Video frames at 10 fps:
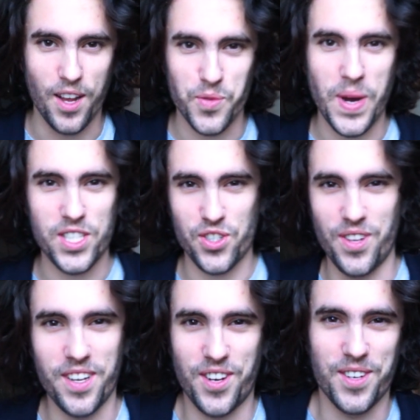Otherwise, you're
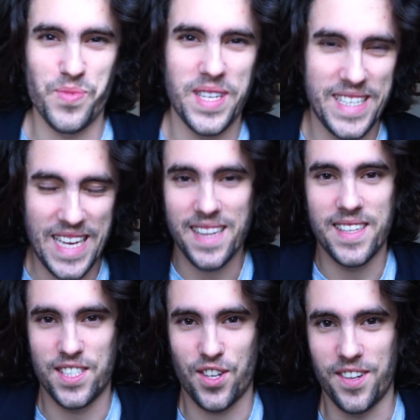not going to really get
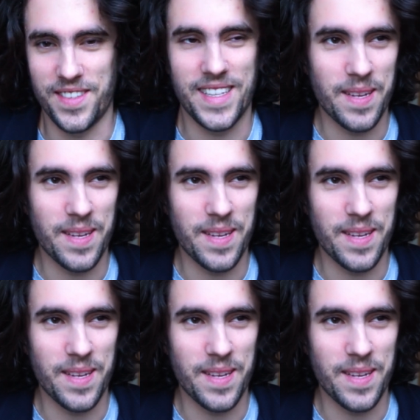this content.